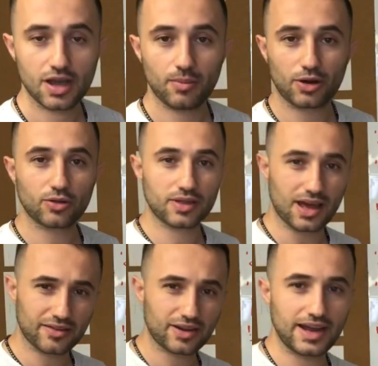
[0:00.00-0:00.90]
But on the
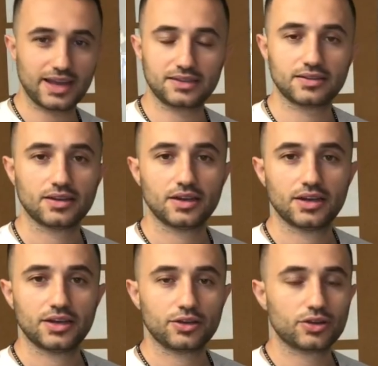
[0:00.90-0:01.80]
other hand,
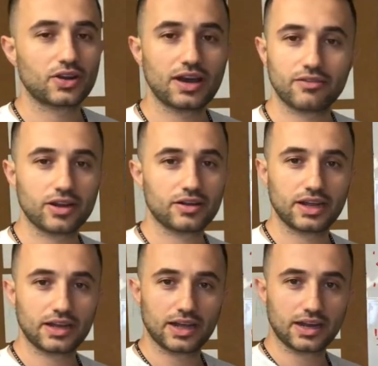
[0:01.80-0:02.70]
you don't have
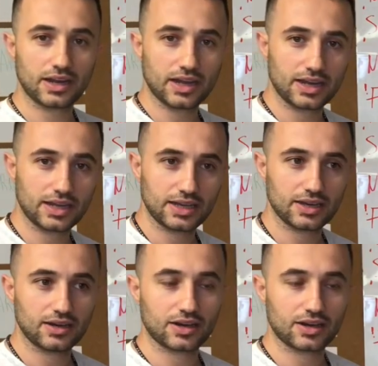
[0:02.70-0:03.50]
any